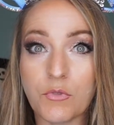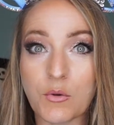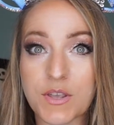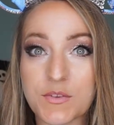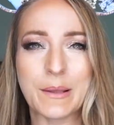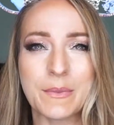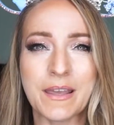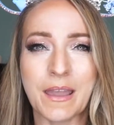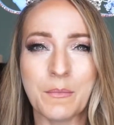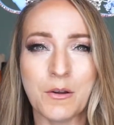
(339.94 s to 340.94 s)
like family
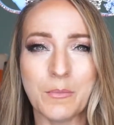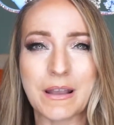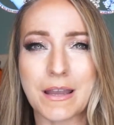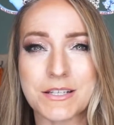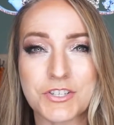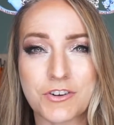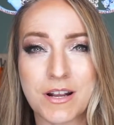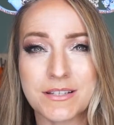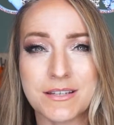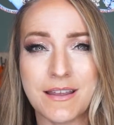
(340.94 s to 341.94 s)
came home. I got
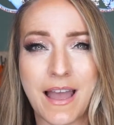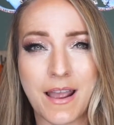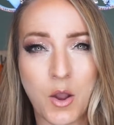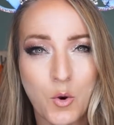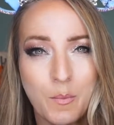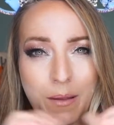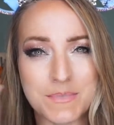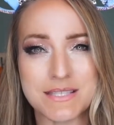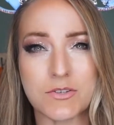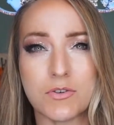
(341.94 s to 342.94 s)
distracted. I hope I'm
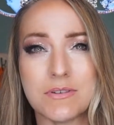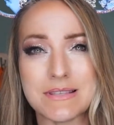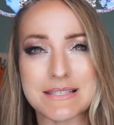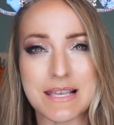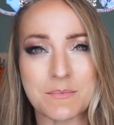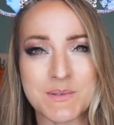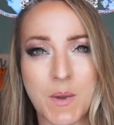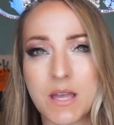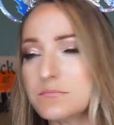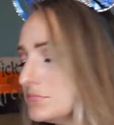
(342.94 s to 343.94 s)
still in the same spot.